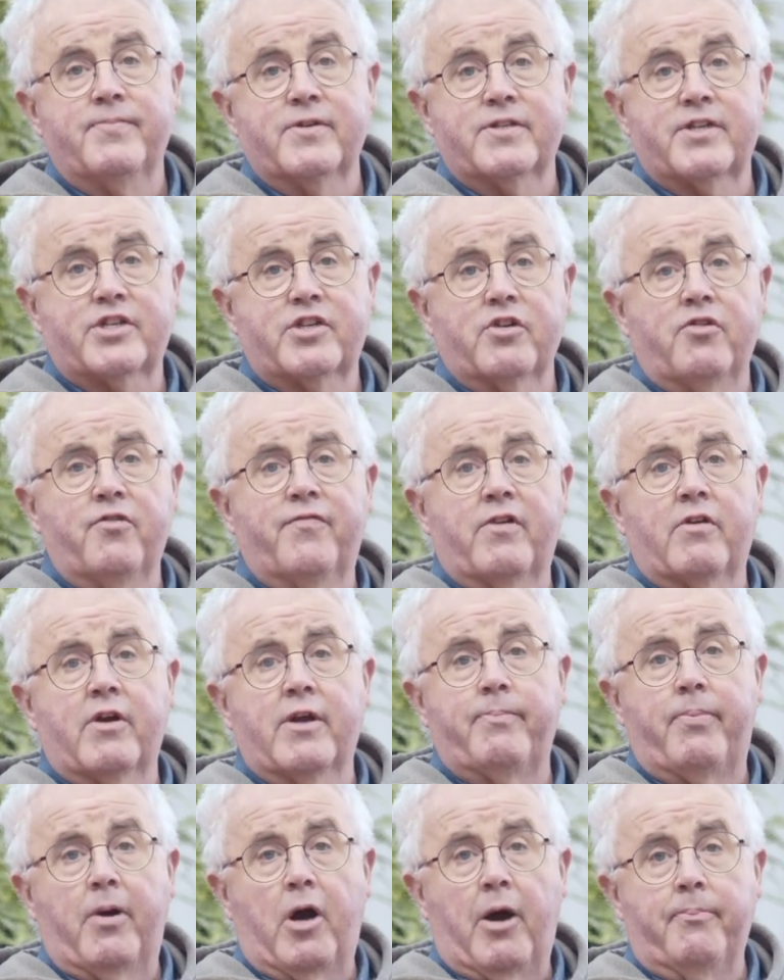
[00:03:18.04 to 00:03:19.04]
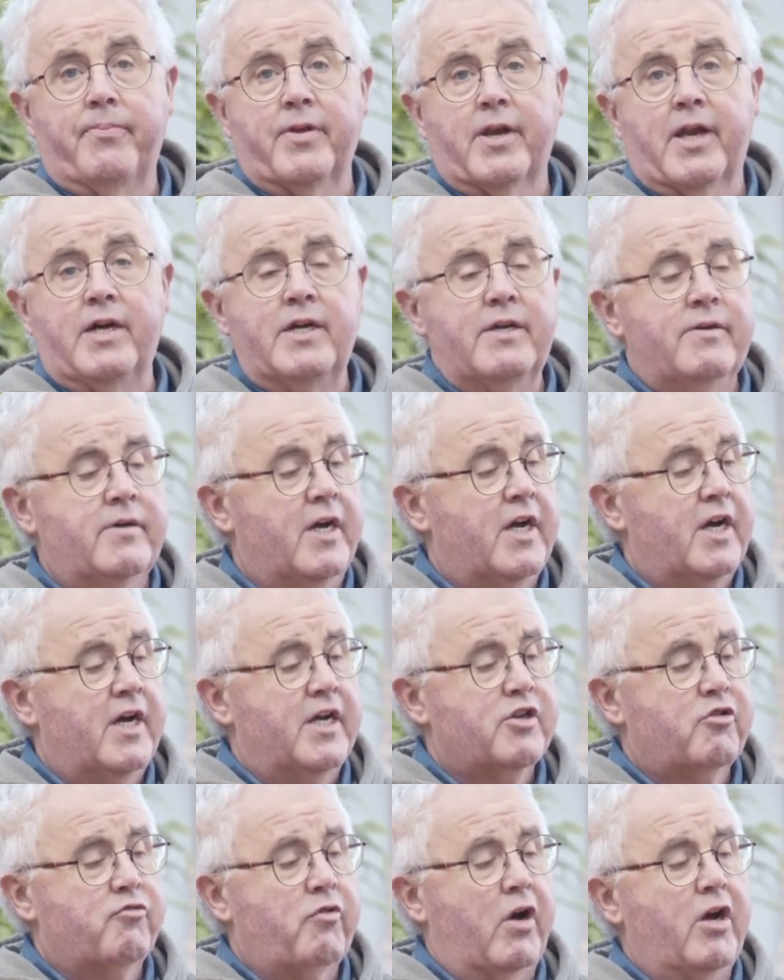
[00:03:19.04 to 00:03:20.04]
but still very popular,
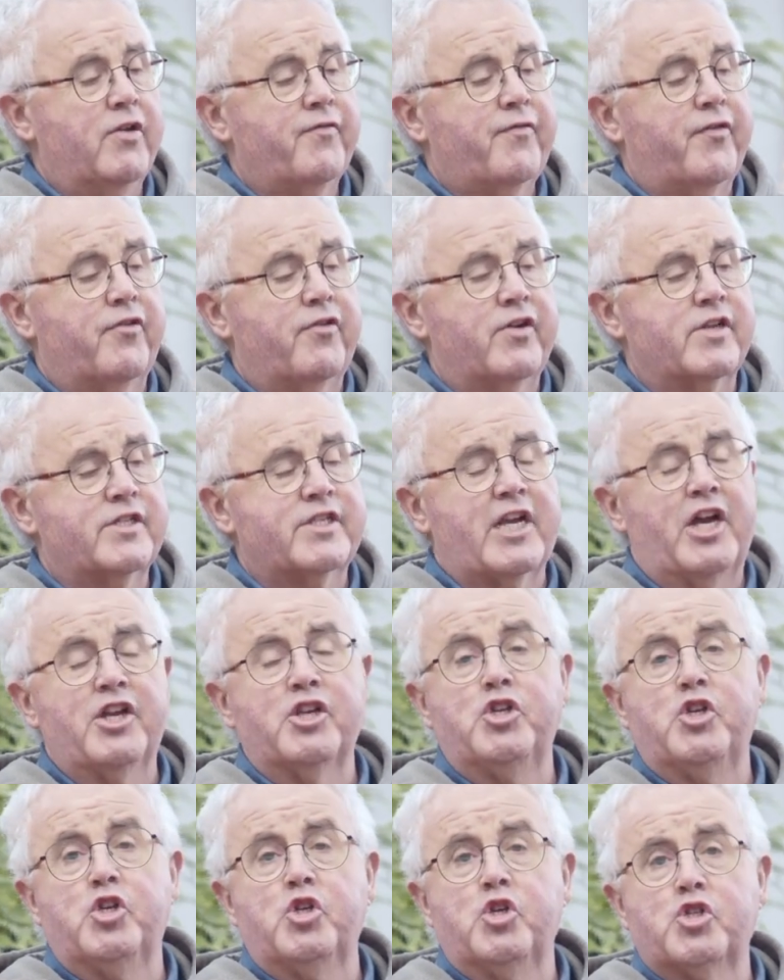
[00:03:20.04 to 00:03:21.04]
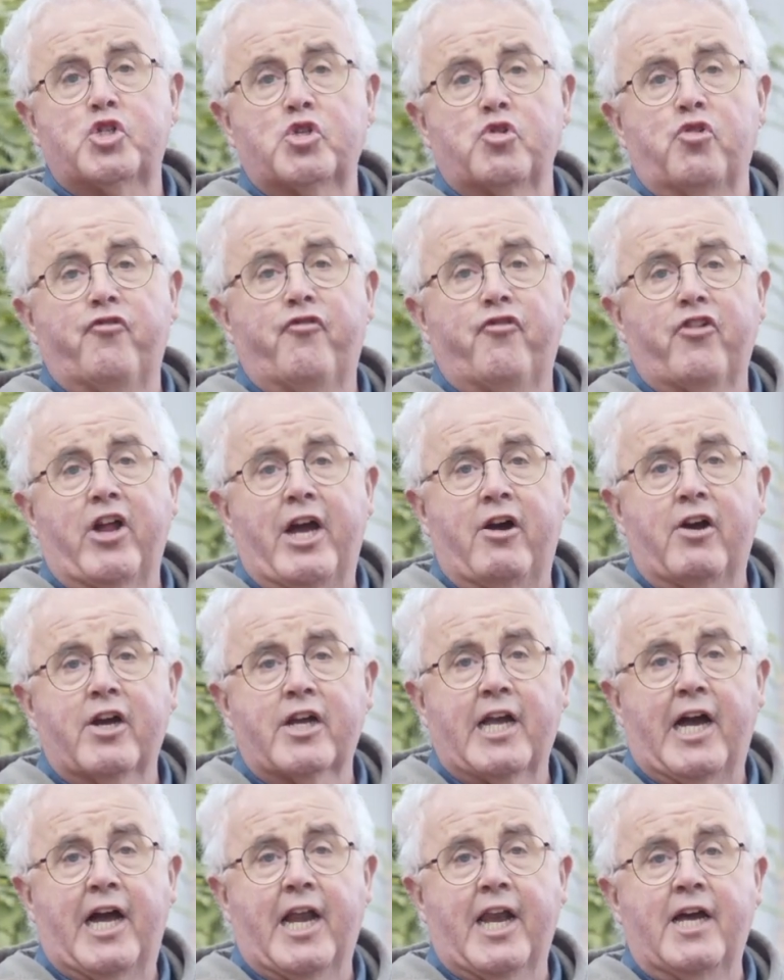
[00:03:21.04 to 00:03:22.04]
grown for its unusual flower
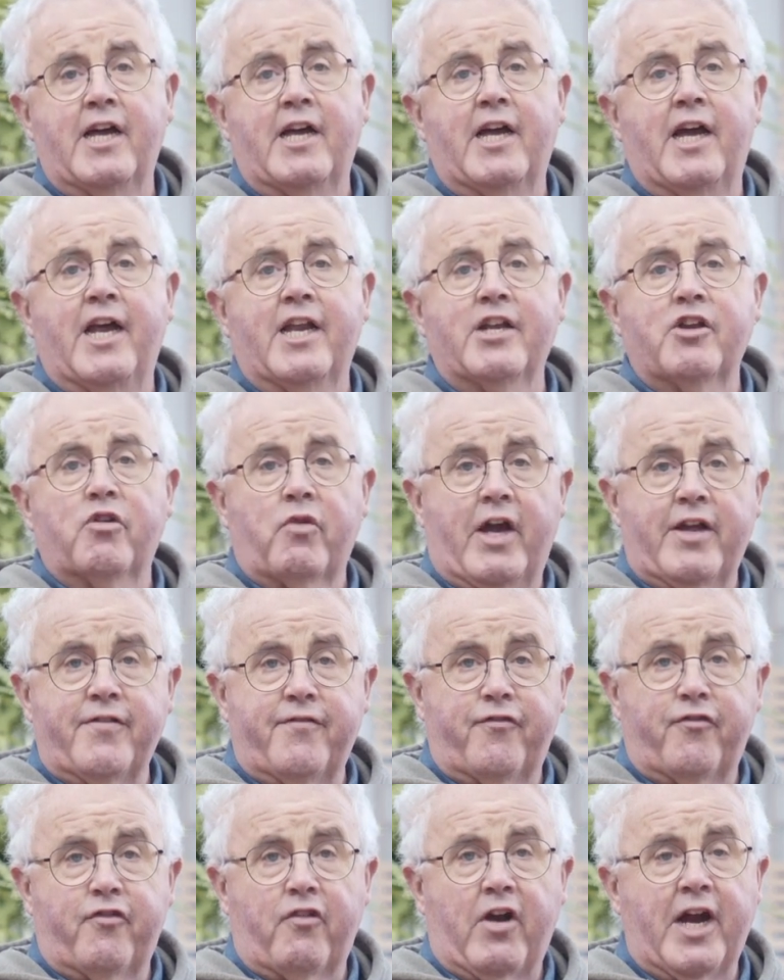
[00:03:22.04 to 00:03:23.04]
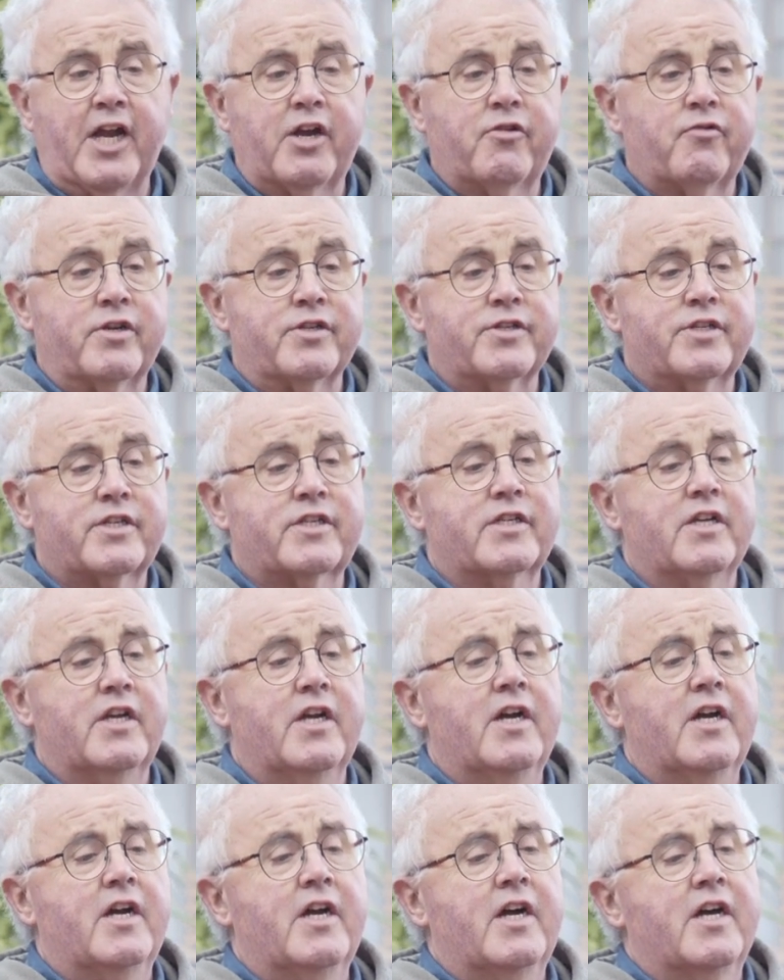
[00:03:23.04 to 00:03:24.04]
colour and great fragrance.
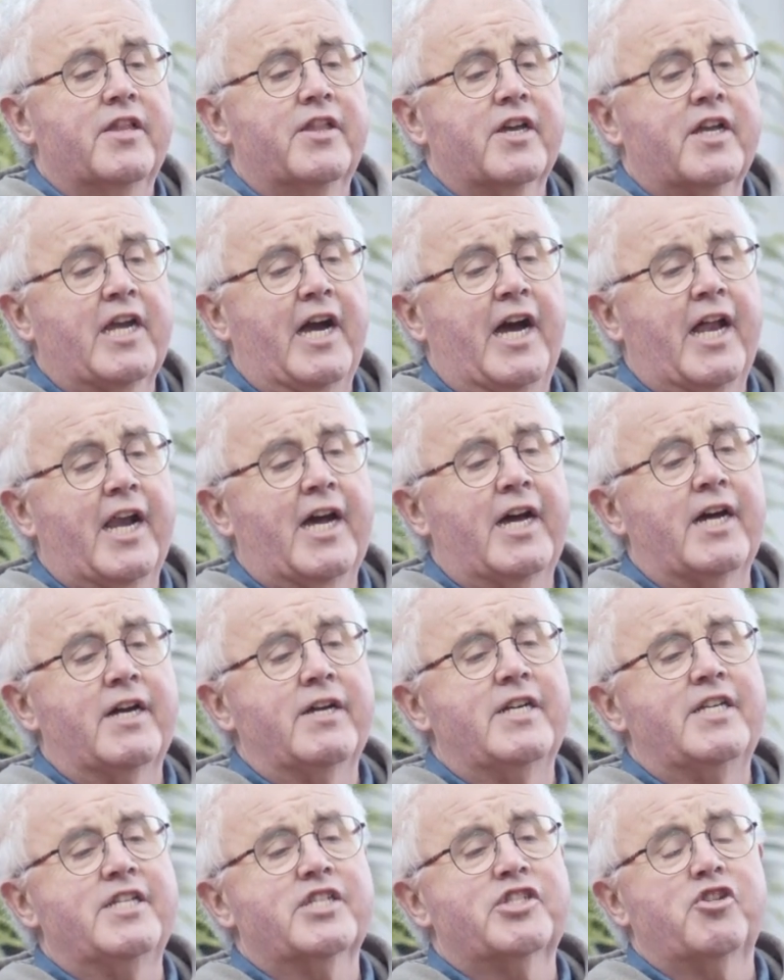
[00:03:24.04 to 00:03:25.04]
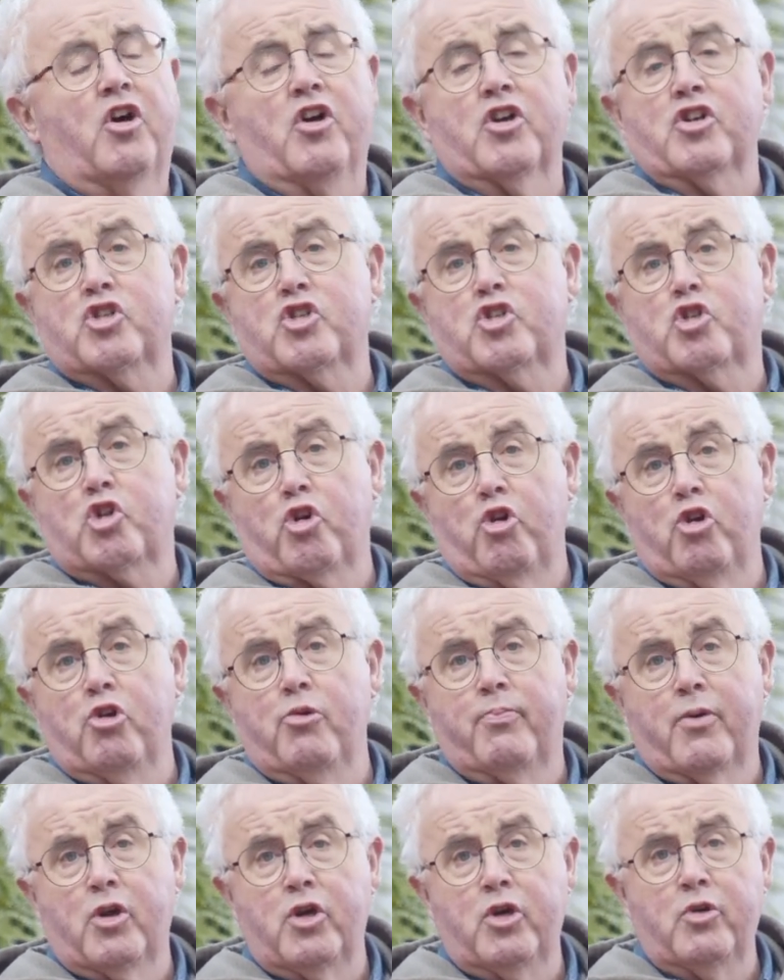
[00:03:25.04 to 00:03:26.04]
The colour is not true
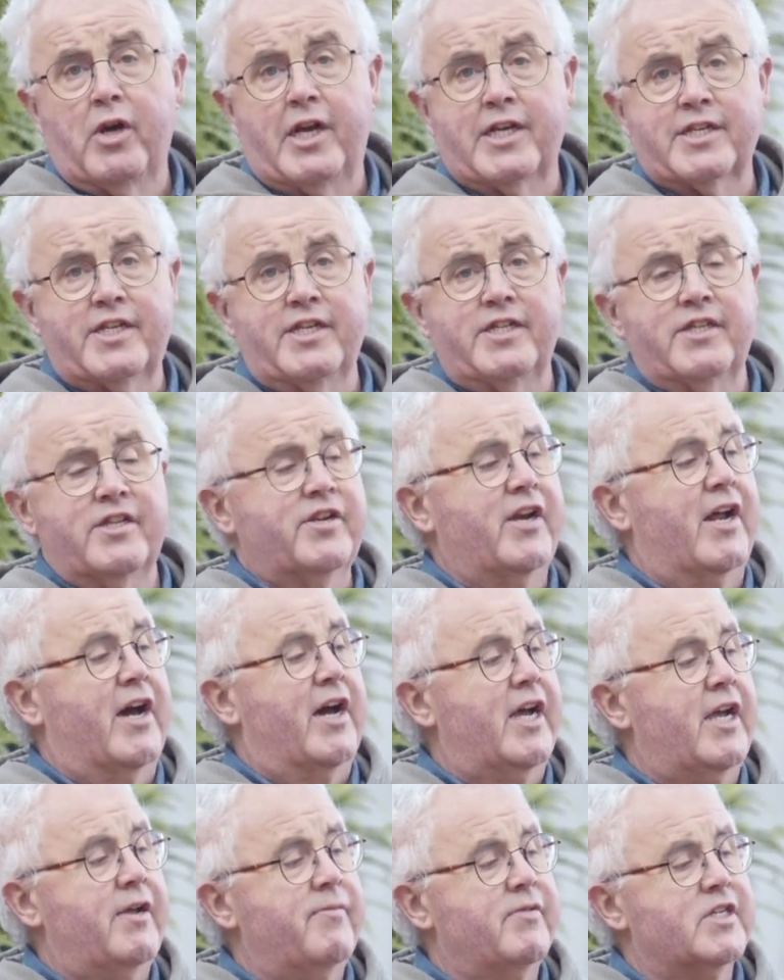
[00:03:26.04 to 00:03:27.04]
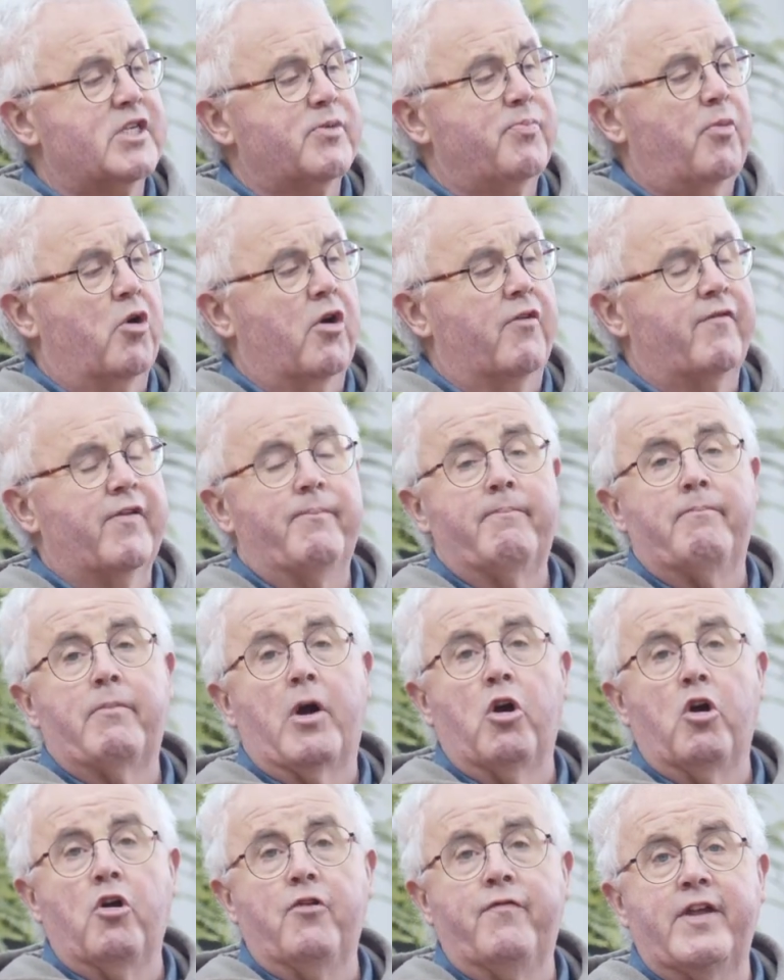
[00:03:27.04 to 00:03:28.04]
blue as in the name, it's more of a
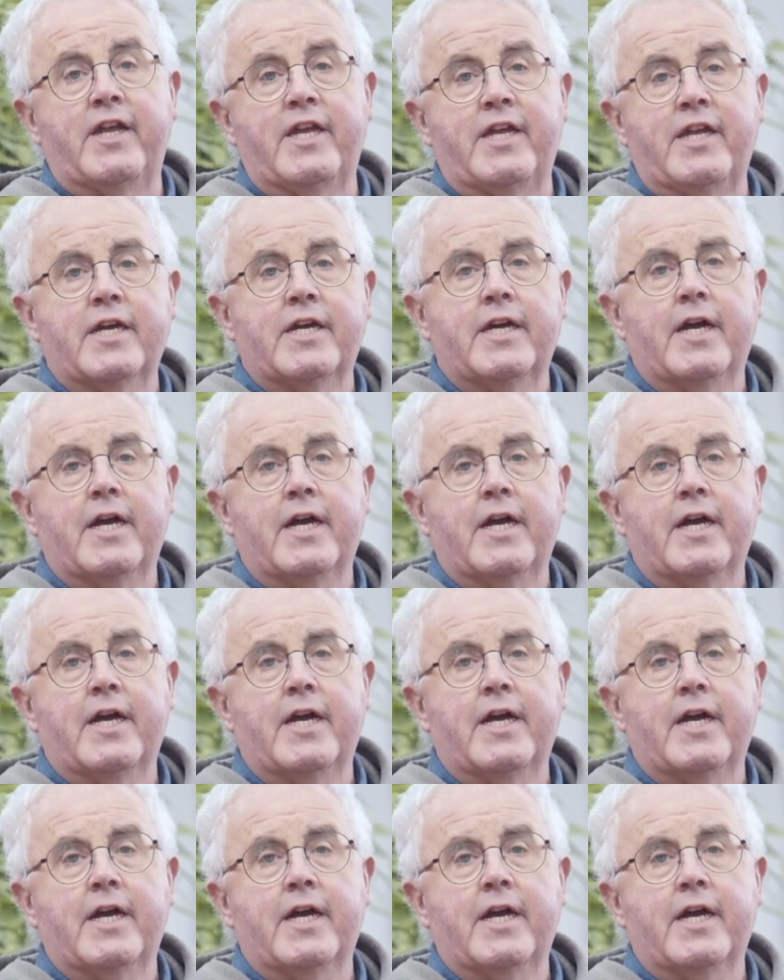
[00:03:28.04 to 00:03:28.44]
mauvey,